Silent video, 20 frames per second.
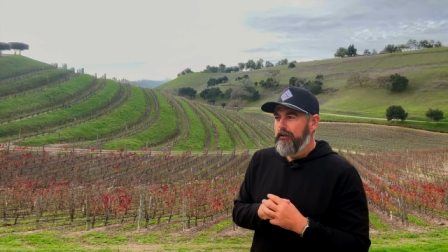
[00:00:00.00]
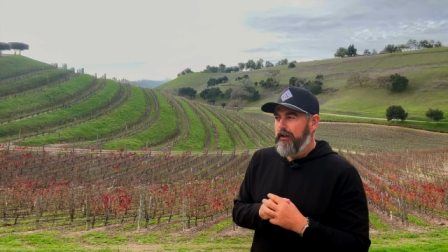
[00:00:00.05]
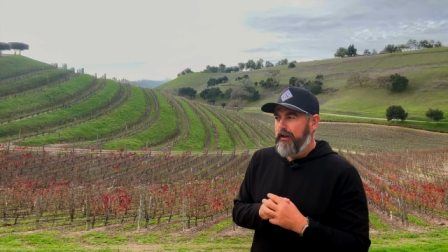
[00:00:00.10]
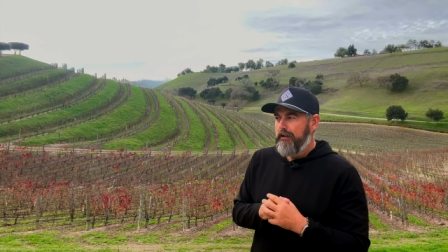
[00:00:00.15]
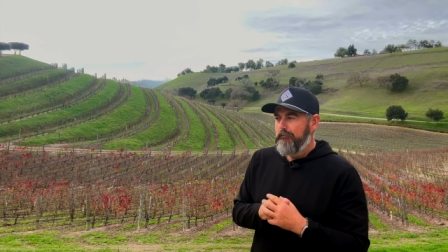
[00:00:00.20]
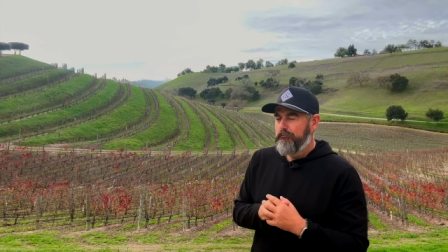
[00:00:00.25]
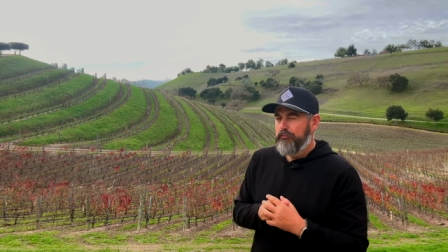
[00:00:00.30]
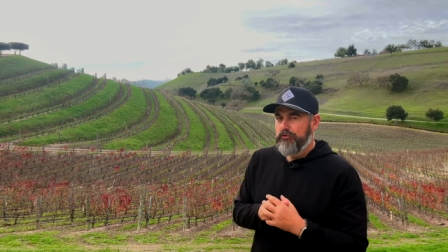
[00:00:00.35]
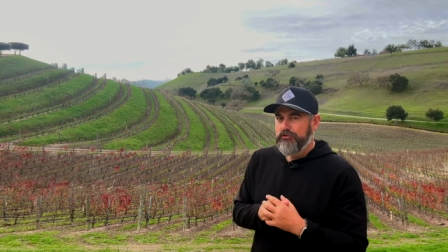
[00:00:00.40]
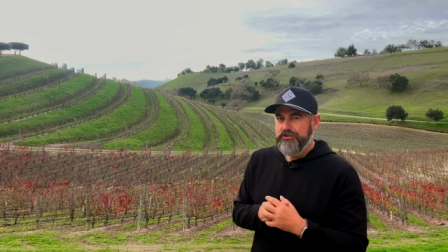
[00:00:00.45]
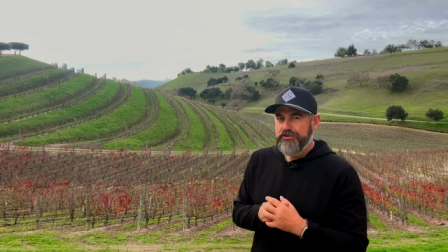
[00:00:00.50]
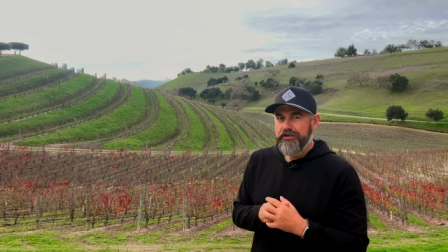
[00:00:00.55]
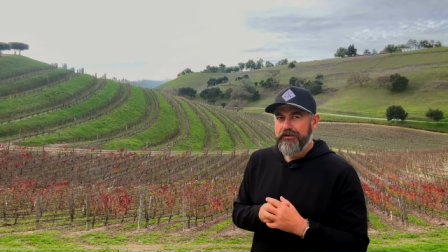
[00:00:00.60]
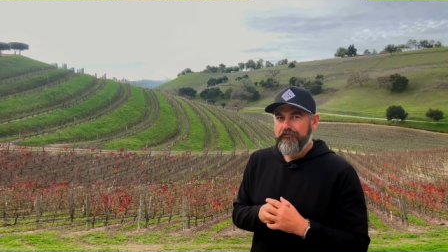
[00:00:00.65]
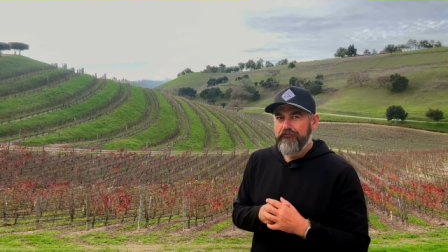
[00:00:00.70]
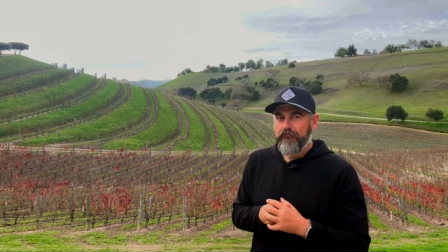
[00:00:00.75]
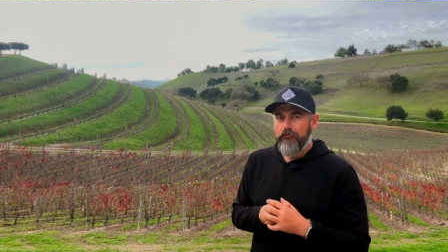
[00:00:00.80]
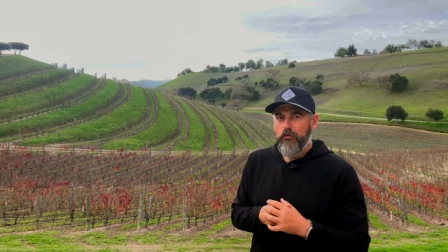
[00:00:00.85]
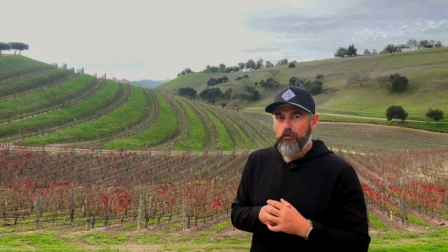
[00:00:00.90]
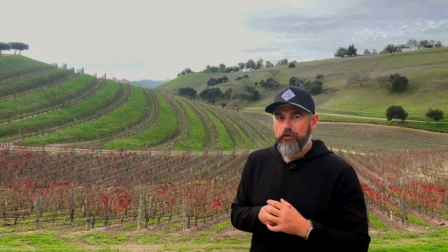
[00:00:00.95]
and pushing
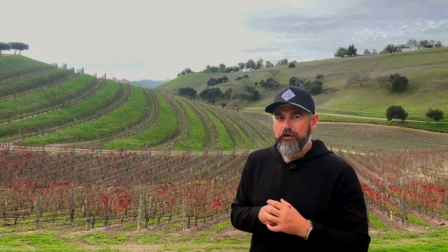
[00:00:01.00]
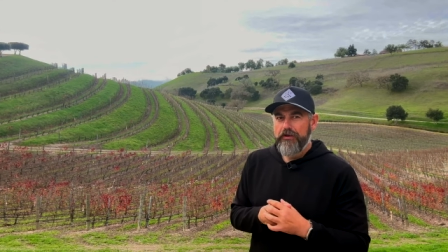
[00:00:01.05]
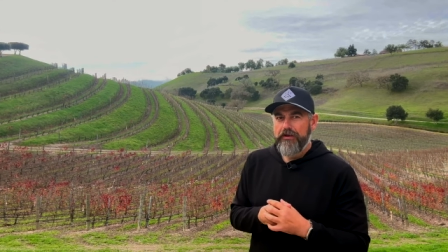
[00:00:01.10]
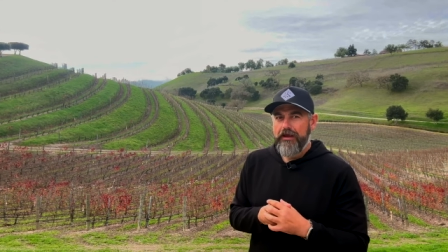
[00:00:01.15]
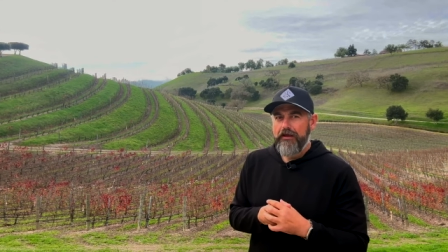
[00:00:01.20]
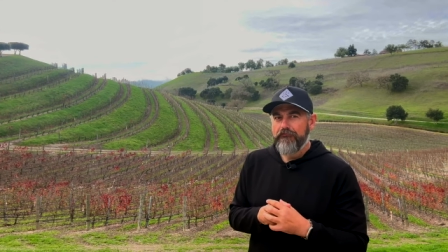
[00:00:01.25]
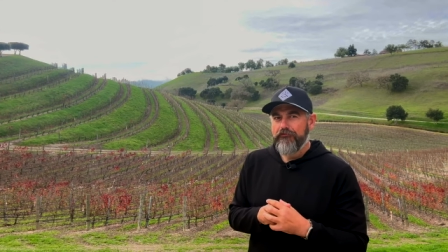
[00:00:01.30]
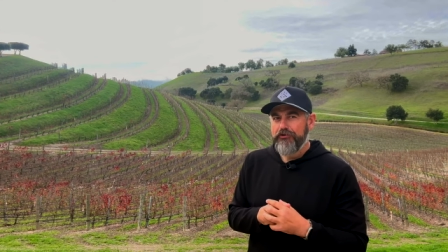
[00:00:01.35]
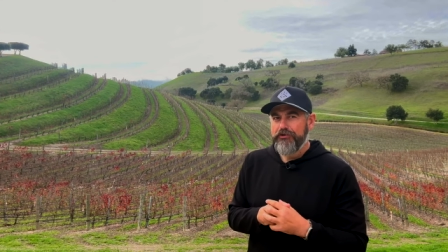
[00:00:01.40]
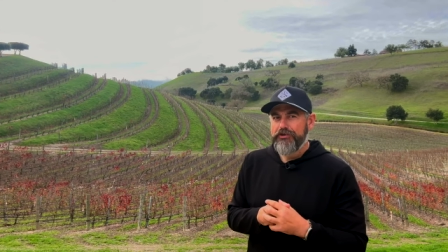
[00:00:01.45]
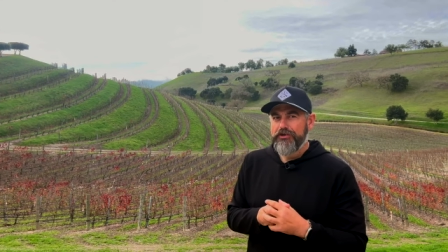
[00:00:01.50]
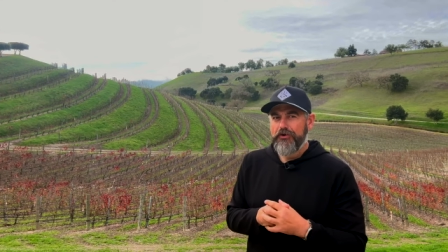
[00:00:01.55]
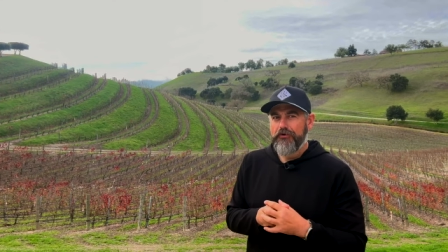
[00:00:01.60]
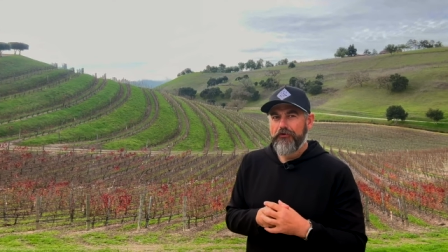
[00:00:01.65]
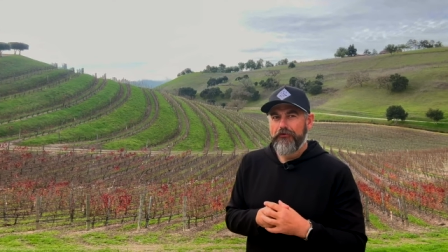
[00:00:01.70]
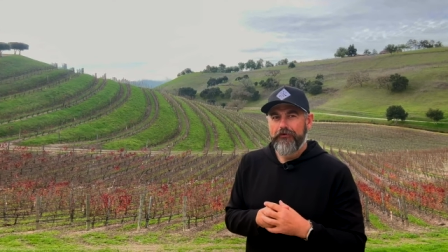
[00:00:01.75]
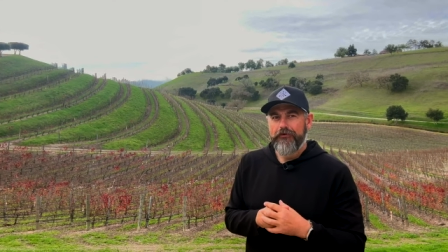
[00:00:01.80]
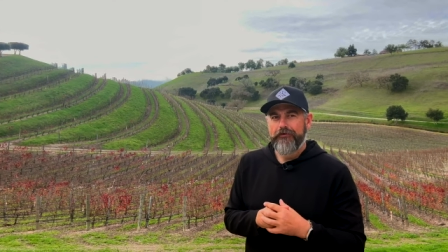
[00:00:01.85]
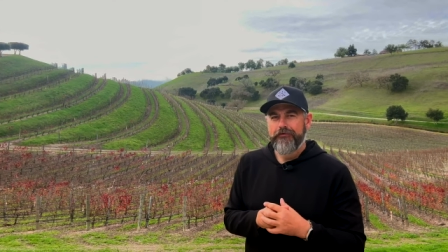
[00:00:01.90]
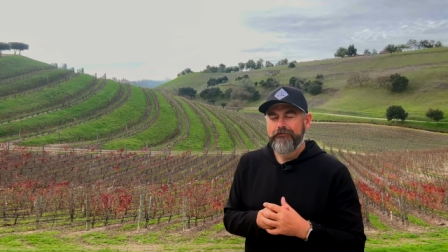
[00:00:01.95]
it forward at every
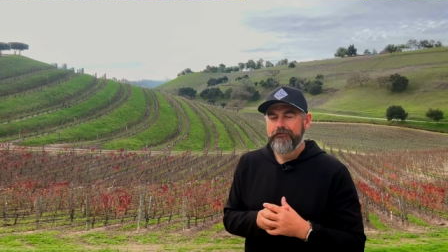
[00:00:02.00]
turn.